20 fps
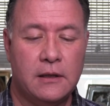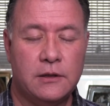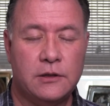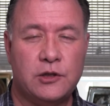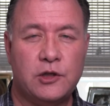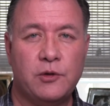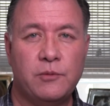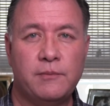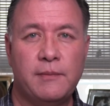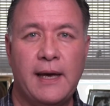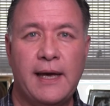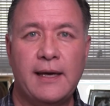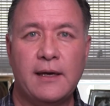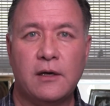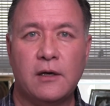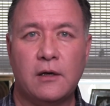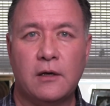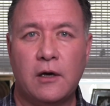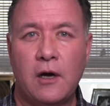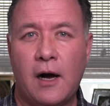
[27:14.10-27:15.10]
to
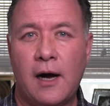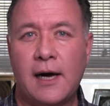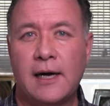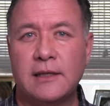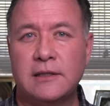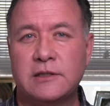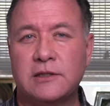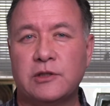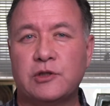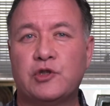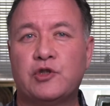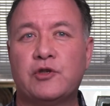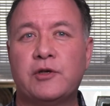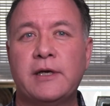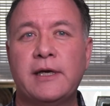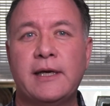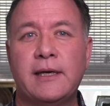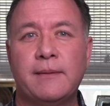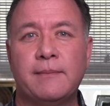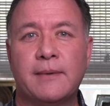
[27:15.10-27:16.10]
make God's
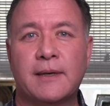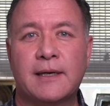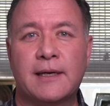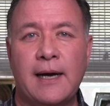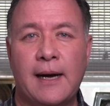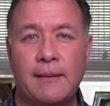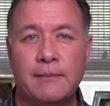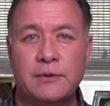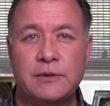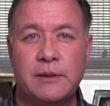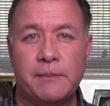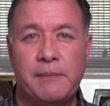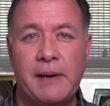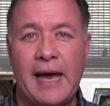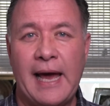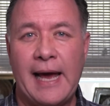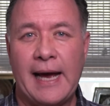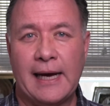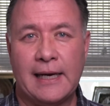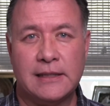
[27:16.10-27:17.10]
dream come to
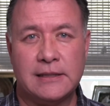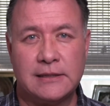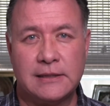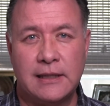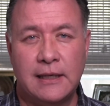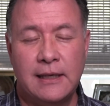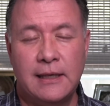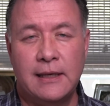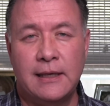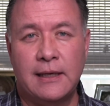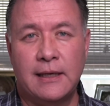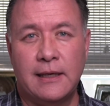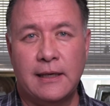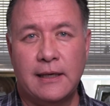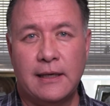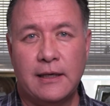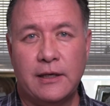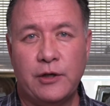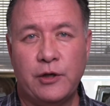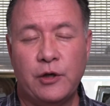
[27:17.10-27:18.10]
pass,
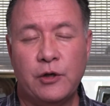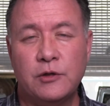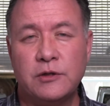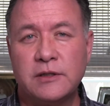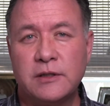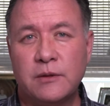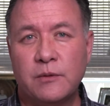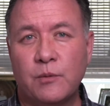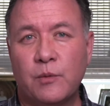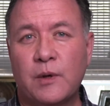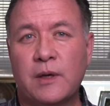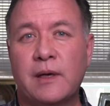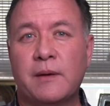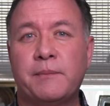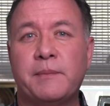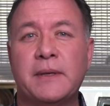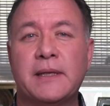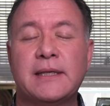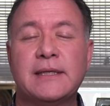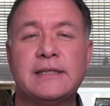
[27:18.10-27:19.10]
using what
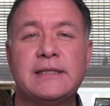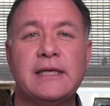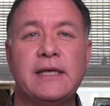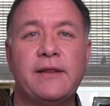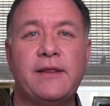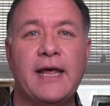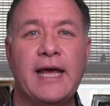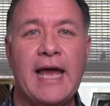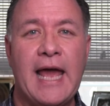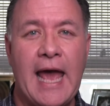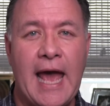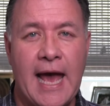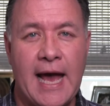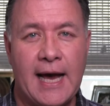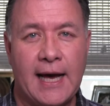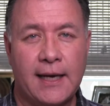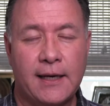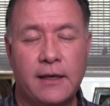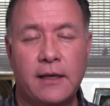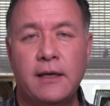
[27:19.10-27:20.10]
ability they
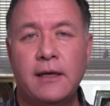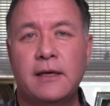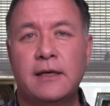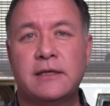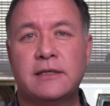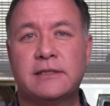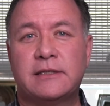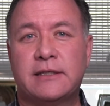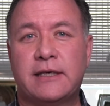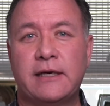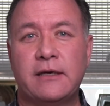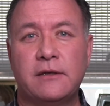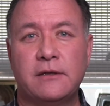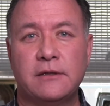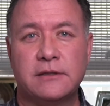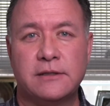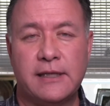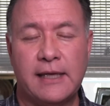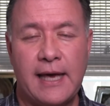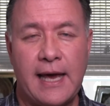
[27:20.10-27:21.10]
had,
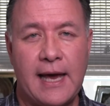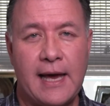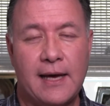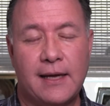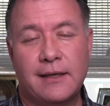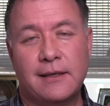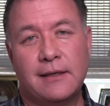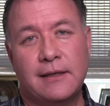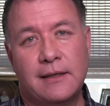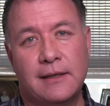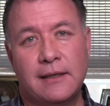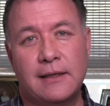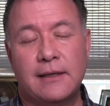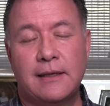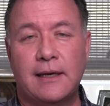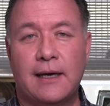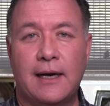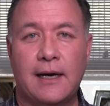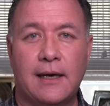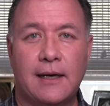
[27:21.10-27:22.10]
skills they had,
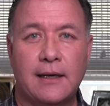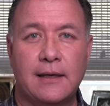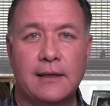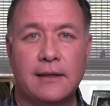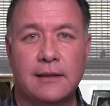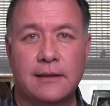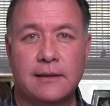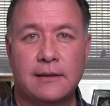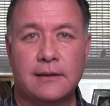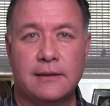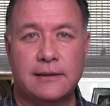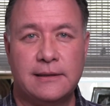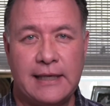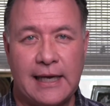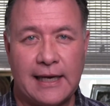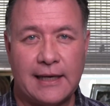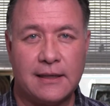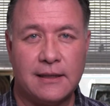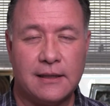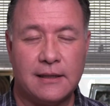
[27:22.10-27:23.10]
uh,
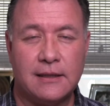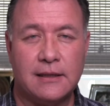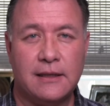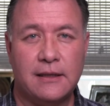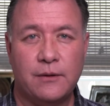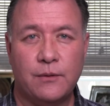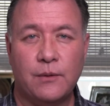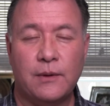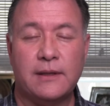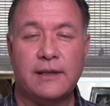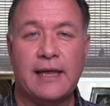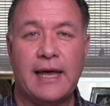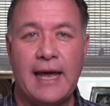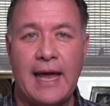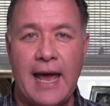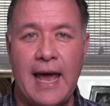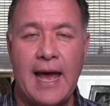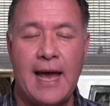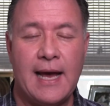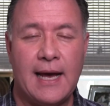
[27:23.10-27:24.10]
technically what they
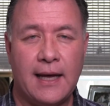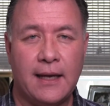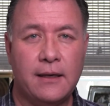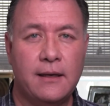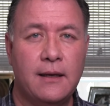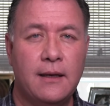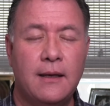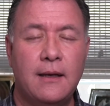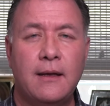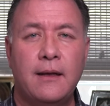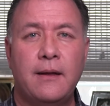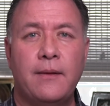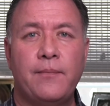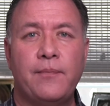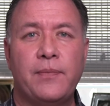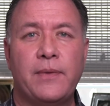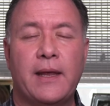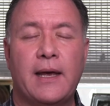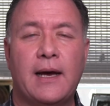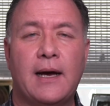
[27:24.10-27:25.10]
had,
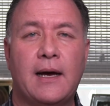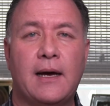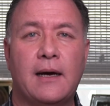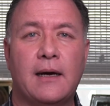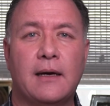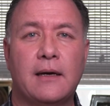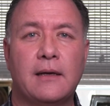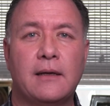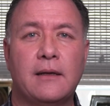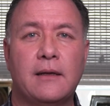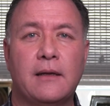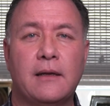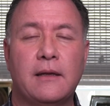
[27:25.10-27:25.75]
uh,